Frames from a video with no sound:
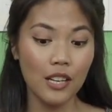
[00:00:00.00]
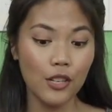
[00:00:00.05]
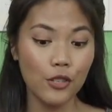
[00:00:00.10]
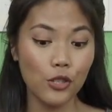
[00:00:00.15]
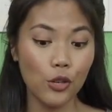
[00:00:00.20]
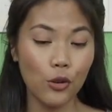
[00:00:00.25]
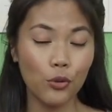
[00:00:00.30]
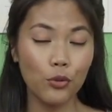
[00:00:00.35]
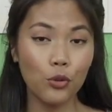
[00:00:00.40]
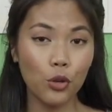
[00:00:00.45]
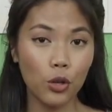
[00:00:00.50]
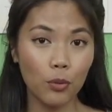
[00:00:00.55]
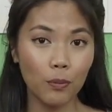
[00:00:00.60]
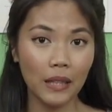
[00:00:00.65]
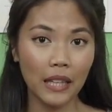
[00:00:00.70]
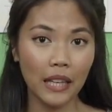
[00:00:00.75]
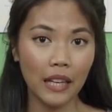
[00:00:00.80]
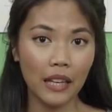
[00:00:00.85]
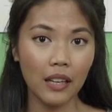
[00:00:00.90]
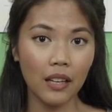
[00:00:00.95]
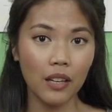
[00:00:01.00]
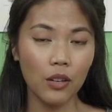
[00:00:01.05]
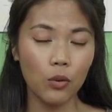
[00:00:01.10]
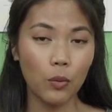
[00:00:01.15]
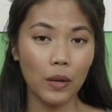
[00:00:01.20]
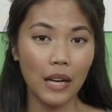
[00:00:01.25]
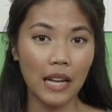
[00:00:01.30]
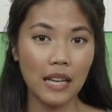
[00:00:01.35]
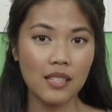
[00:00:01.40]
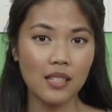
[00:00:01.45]
So normally
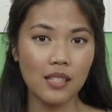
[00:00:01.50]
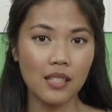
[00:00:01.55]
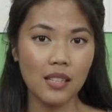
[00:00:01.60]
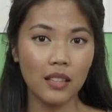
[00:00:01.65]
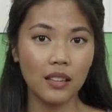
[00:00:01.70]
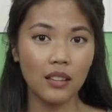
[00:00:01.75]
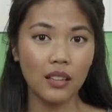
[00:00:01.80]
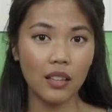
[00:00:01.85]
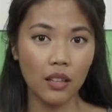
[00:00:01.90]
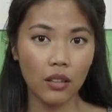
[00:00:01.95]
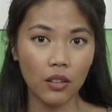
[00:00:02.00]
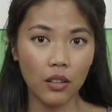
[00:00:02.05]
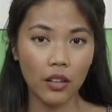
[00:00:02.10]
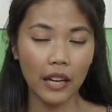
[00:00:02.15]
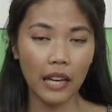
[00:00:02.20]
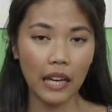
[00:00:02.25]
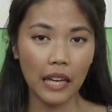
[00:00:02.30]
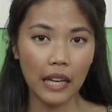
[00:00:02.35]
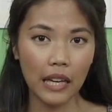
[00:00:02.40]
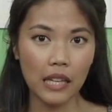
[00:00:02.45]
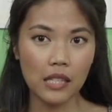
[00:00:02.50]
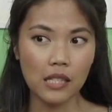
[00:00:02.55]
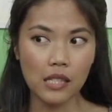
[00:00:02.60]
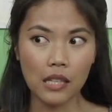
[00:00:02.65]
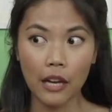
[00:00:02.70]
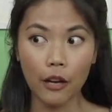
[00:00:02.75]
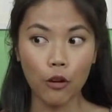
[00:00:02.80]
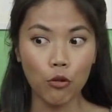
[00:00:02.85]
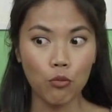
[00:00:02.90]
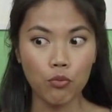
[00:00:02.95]
when I see tikoy, it's
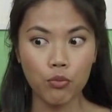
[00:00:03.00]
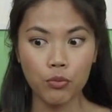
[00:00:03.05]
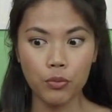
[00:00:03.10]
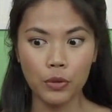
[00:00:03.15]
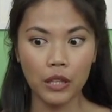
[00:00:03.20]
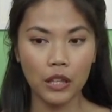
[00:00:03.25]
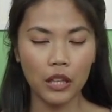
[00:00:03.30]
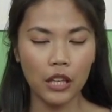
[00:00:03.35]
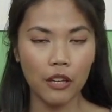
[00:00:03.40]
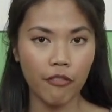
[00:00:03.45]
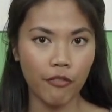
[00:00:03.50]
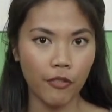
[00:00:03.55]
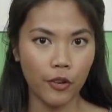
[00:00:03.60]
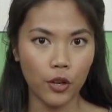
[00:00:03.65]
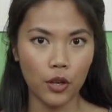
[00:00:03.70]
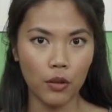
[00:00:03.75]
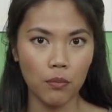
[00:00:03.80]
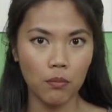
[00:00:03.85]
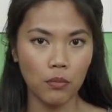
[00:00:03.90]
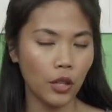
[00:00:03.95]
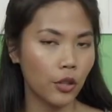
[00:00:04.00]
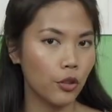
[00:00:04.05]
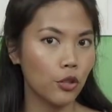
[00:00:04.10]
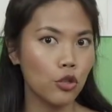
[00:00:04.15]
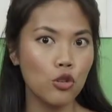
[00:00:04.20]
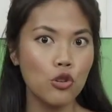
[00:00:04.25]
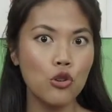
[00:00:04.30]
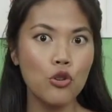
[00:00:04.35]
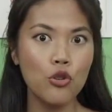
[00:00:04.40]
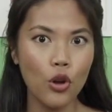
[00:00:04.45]
like really firm, like
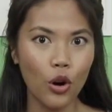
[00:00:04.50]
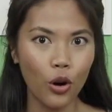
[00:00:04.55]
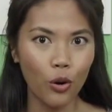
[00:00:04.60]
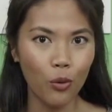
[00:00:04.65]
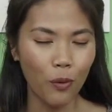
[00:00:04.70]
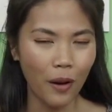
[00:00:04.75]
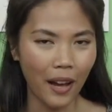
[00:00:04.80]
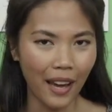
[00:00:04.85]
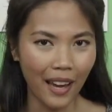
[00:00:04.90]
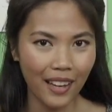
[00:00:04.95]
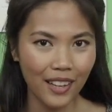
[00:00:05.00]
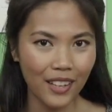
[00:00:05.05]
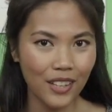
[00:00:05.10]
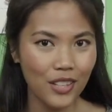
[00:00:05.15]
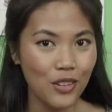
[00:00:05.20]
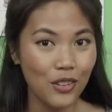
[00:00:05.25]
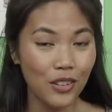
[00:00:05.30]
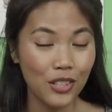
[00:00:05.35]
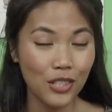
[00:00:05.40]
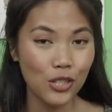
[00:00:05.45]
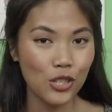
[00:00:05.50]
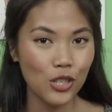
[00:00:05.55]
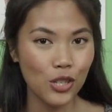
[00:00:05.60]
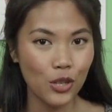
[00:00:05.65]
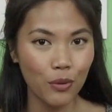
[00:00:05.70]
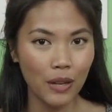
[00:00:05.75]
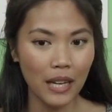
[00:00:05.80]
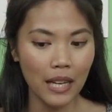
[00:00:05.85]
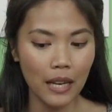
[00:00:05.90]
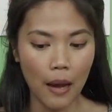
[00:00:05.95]
there's no way you can
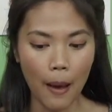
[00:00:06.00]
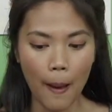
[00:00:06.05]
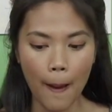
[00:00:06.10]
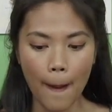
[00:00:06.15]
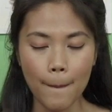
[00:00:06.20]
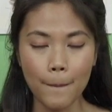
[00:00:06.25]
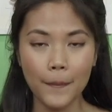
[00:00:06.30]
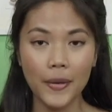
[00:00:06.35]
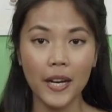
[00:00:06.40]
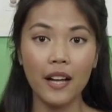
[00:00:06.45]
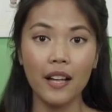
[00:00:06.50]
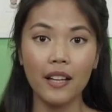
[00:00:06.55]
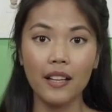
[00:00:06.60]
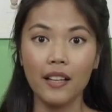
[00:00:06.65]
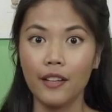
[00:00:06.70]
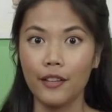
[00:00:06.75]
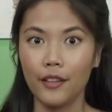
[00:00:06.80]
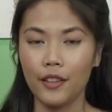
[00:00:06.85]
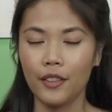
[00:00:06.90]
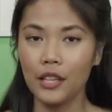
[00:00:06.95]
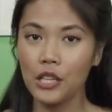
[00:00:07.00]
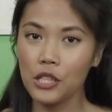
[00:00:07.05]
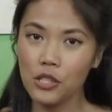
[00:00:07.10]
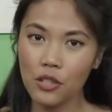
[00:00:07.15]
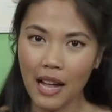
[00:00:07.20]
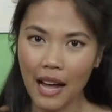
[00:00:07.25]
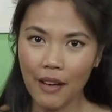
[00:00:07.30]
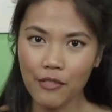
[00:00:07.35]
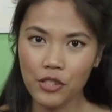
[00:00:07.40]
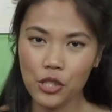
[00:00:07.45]
chew it, but these will
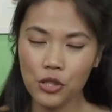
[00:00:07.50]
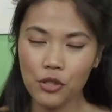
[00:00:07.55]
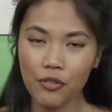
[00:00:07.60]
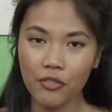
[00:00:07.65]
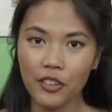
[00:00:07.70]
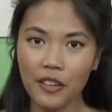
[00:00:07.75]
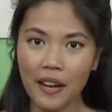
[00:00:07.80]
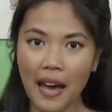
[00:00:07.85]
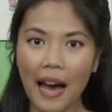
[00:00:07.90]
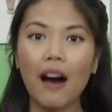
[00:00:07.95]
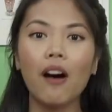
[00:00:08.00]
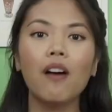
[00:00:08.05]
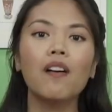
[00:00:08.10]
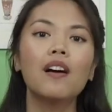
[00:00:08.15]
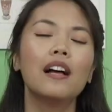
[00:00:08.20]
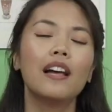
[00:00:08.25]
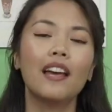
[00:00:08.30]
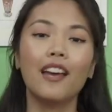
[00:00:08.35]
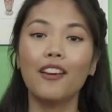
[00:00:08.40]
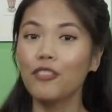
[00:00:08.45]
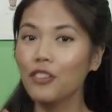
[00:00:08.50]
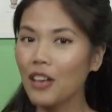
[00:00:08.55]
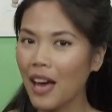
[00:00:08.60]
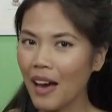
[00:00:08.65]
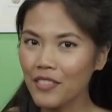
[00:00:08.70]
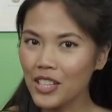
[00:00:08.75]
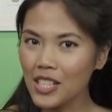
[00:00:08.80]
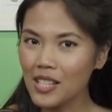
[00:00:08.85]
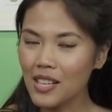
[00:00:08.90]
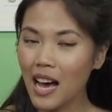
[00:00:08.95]
have to do for now. If you
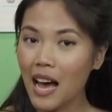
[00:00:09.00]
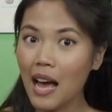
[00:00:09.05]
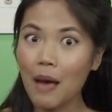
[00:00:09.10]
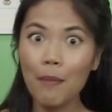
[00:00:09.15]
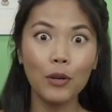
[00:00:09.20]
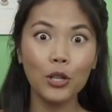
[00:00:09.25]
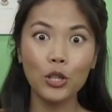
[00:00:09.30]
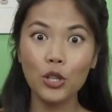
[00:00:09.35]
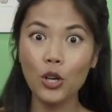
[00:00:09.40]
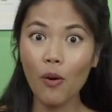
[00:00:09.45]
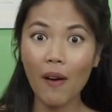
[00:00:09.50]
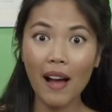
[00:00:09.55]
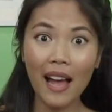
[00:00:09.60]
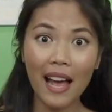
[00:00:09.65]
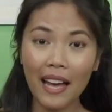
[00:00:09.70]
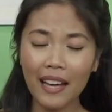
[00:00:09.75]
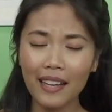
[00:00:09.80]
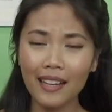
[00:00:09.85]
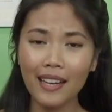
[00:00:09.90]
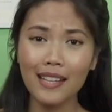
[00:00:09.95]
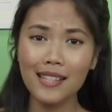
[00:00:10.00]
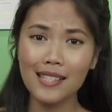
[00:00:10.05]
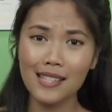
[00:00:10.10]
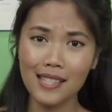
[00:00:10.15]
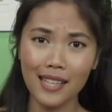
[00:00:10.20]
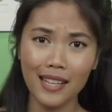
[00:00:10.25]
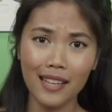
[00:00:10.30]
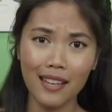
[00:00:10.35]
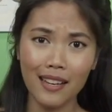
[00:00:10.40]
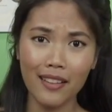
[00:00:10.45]
have the time, go ahead and
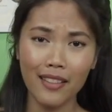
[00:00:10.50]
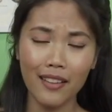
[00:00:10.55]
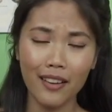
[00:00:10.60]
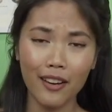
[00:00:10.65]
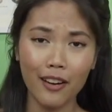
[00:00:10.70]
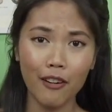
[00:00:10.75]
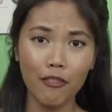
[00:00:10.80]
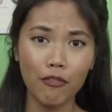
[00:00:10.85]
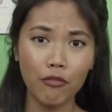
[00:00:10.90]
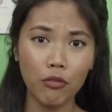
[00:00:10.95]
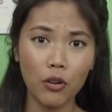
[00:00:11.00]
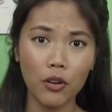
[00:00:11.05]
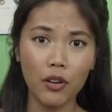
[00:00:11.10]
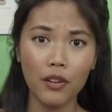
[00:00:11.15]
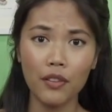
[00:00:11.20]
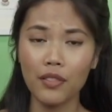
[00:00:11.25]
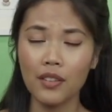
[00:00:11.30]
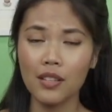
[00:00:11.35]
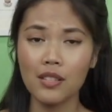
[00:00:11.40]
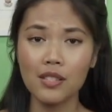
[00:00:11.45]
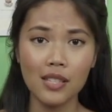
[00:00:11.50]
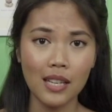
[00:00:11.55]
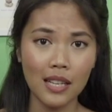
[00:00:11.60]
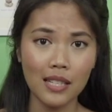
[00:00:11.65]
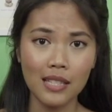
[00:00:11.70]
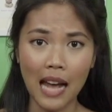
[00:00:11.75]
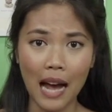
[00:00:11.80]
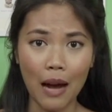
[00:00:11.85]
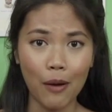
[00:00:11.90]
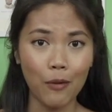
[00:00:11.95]
stick it in there for the
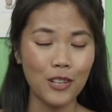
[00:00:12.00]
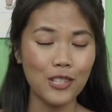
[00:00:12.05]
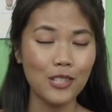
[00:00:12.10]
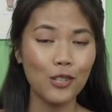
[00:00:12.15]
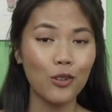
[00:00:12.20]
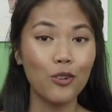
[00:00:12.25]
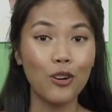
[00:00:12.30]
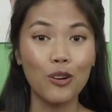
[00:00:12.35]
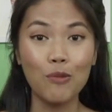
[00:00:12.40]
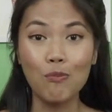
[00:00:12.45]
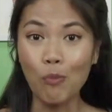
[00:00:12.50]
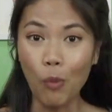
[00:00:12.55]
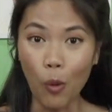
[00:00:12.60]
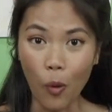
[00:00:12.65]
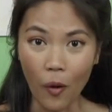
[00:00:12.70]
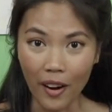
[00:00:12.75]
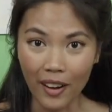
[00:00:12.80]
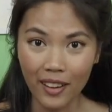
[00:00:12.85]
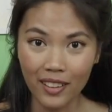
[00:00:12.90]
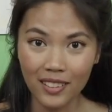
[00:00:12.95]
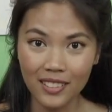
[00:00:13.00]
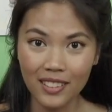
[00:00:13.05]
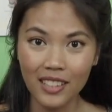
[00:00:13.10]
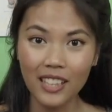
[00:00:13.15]
6 hours or more.